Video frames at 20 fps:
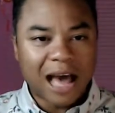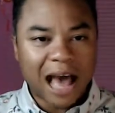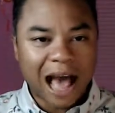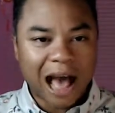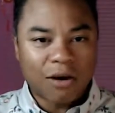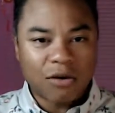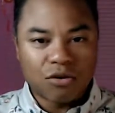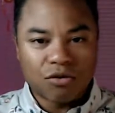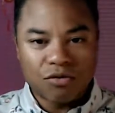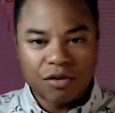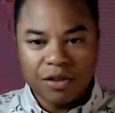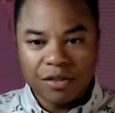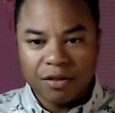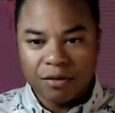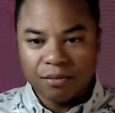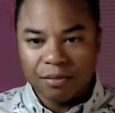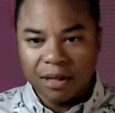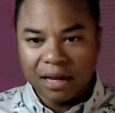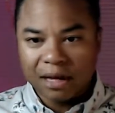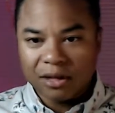
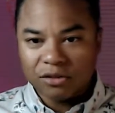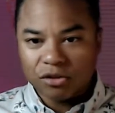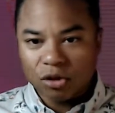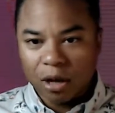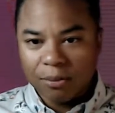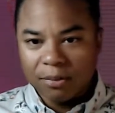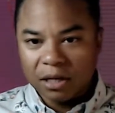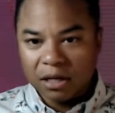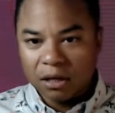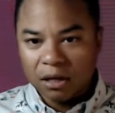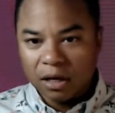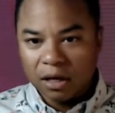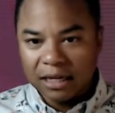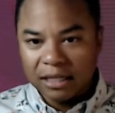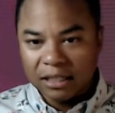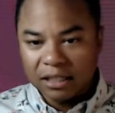algorithm there. So I'm going to go ahead